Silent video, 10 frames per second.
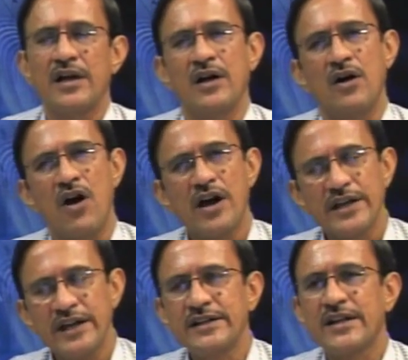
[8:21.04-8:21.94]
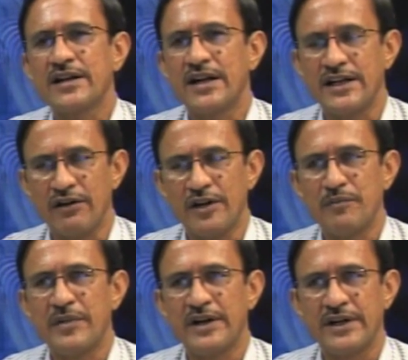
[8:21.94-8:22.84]
or internal
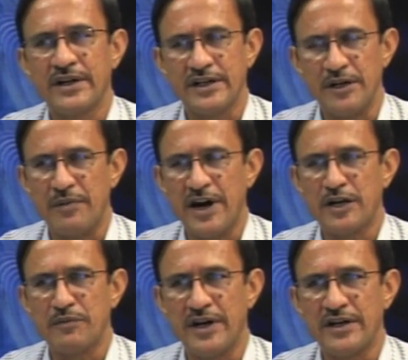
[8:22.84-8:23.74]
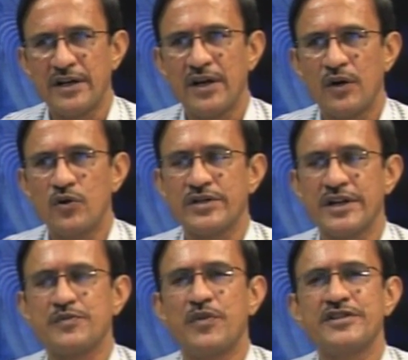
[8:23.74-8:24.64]
development department whose
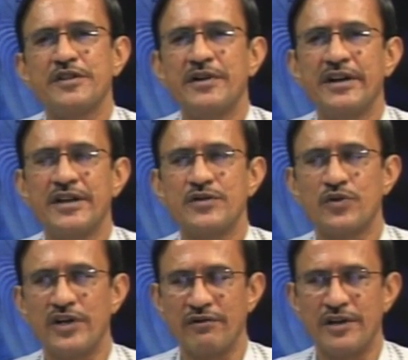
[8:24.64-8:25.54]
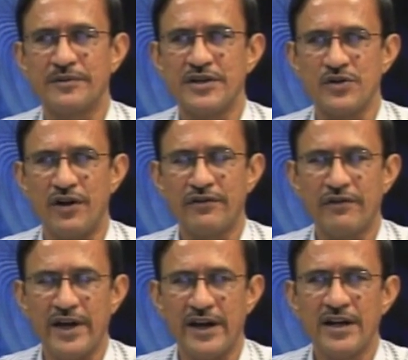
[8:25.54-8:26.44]
responsibility is to develop the
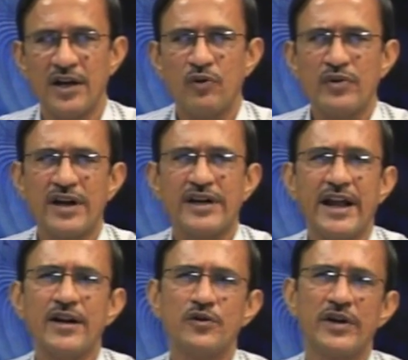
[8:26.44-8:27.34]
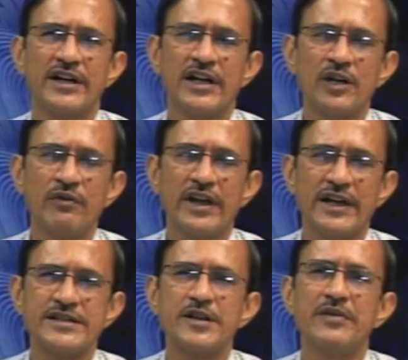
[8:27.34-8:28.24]
software. We are trying to get a quick
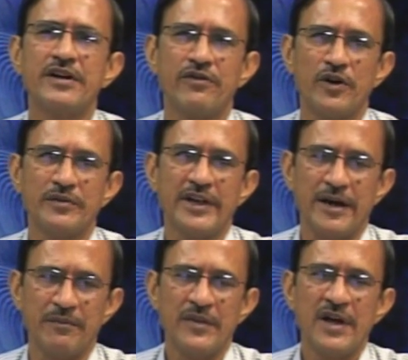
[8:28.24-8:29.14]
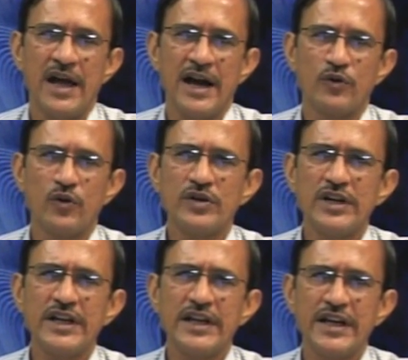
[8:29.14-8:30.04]
estimate from them, and
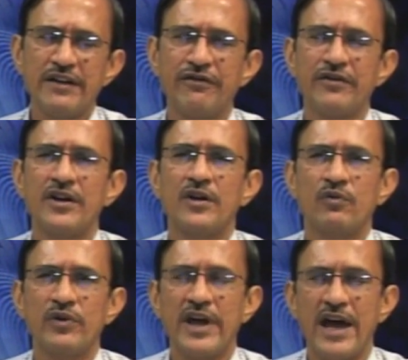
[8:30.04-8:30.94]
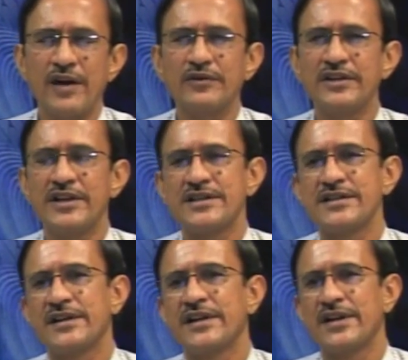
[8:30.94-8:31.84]
only if we have the
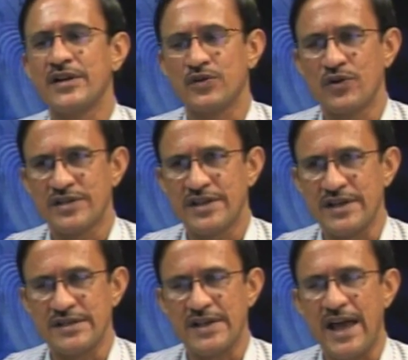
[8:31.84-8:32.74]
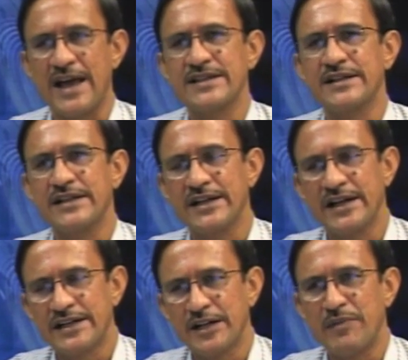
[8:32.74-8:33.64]
necessary resources as
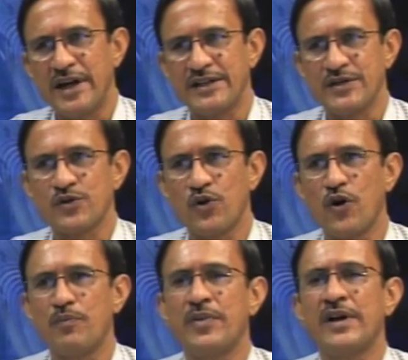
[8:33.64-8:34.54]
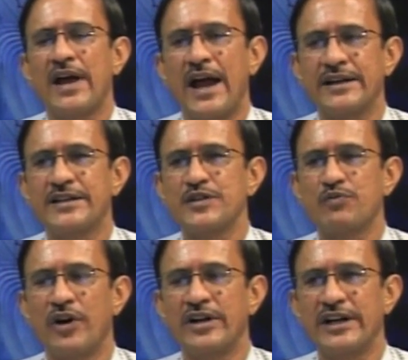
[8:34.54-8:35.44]
indicated by the scope at this
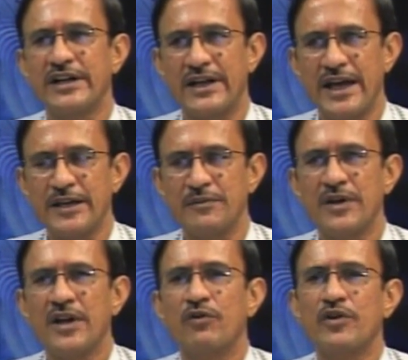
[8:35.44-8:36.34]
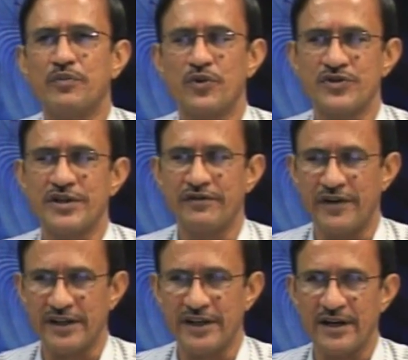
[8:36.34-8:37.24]
point in time, we proceed
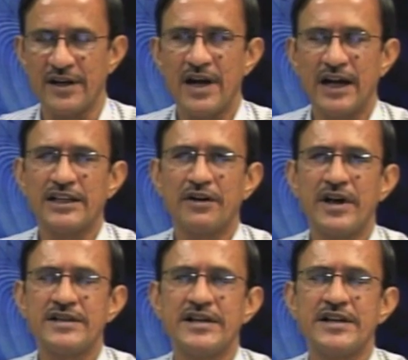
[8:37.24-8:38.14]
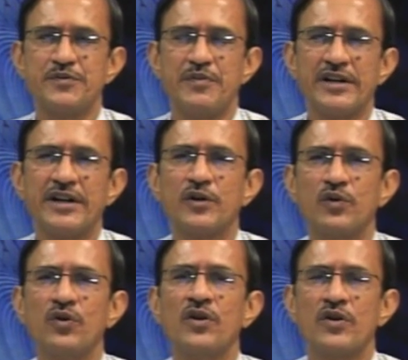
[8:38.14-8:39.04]
further. Otherwise, it is better
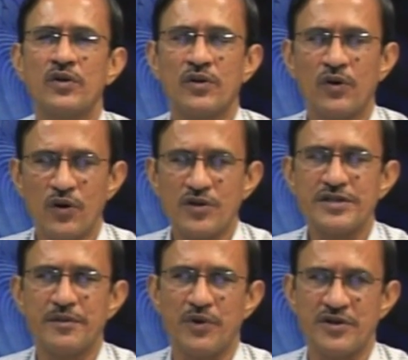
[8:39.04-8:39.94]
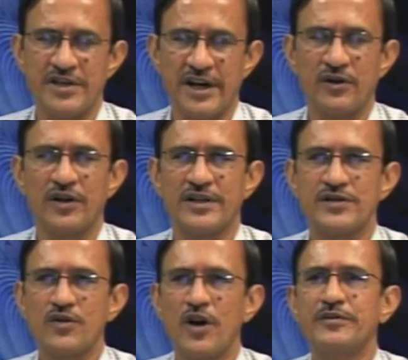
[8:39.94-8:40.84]
to close the project or
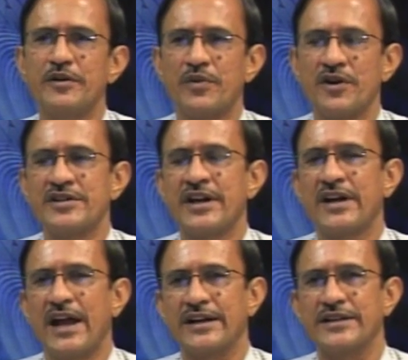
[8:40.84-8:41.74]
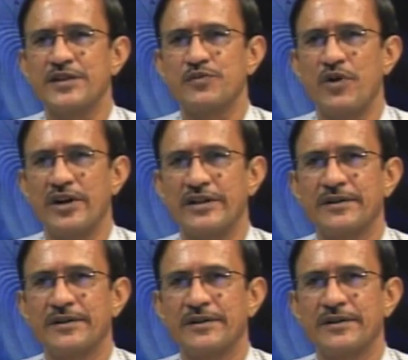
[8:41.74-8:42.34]
stop the project at this point.